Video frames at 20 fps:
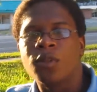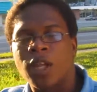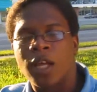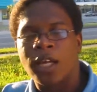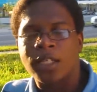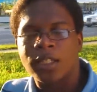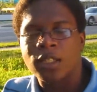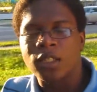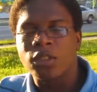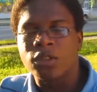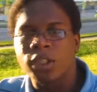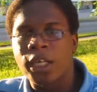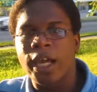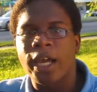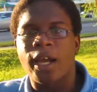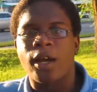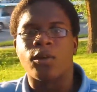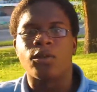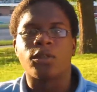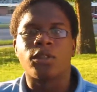Like little
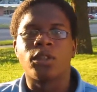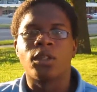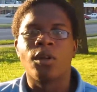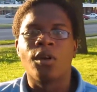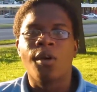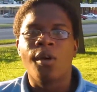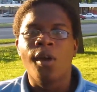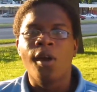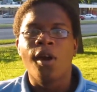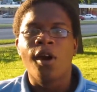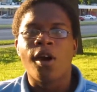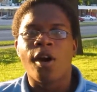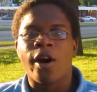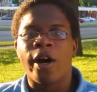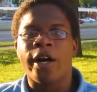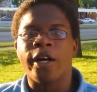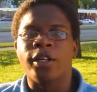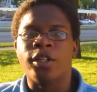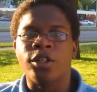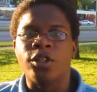towns.
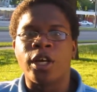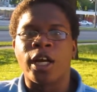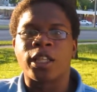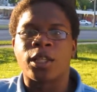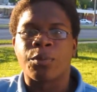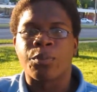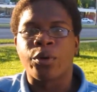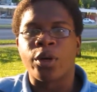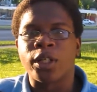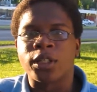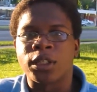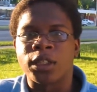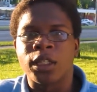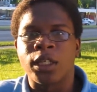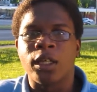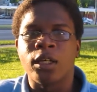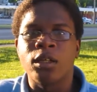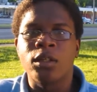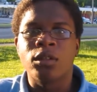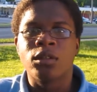Alright, and you got the
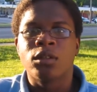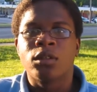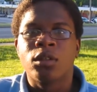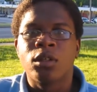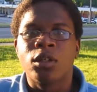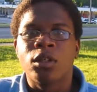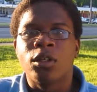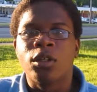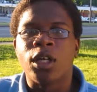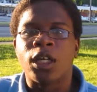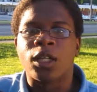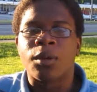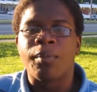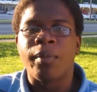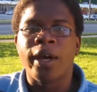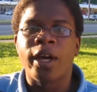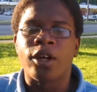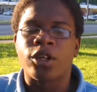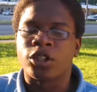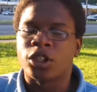president, you got the
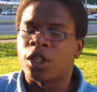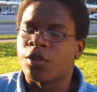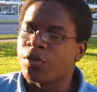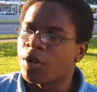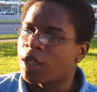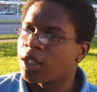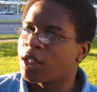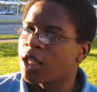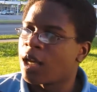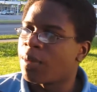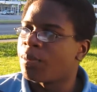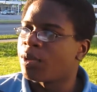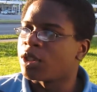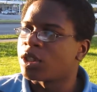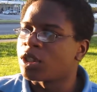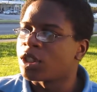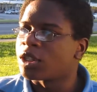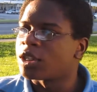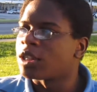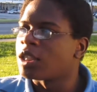mayor and stuff like that, but
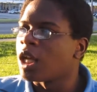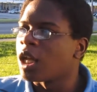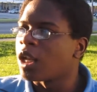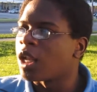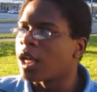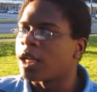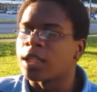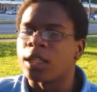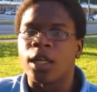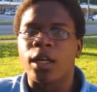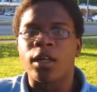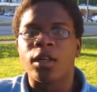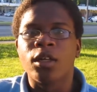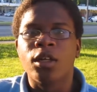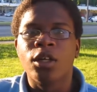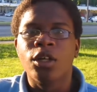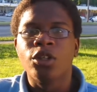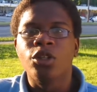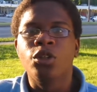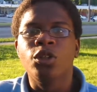there's nothing like that.
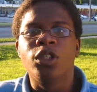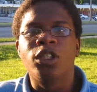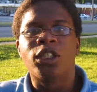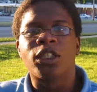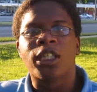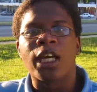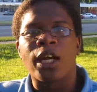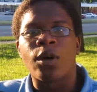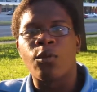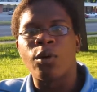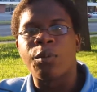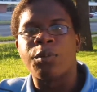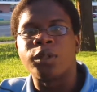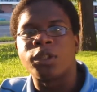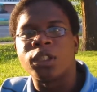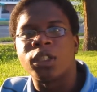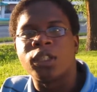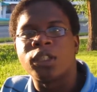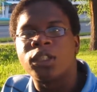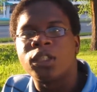You just got a
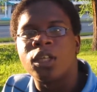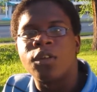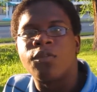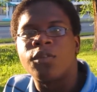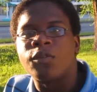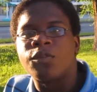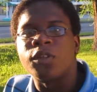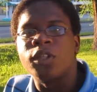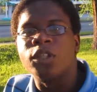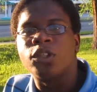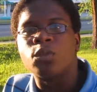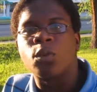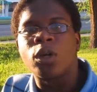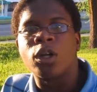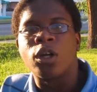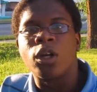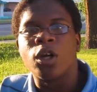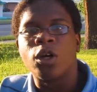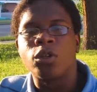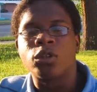representative of each one
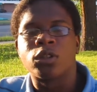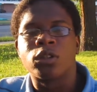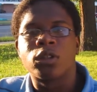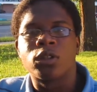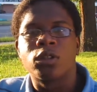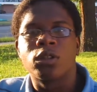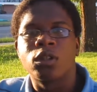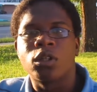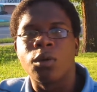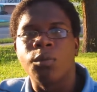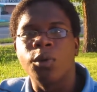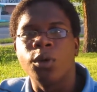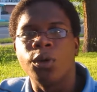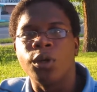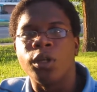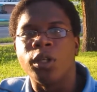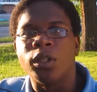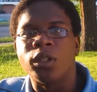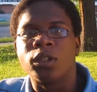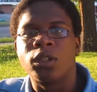of those
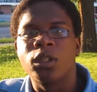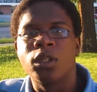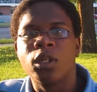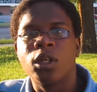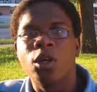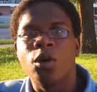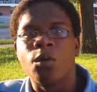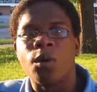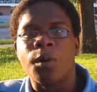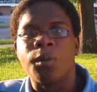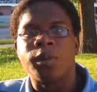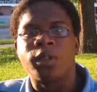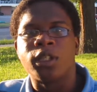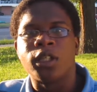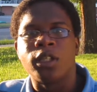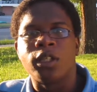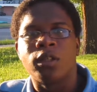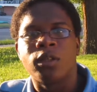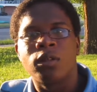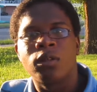communities
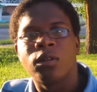representing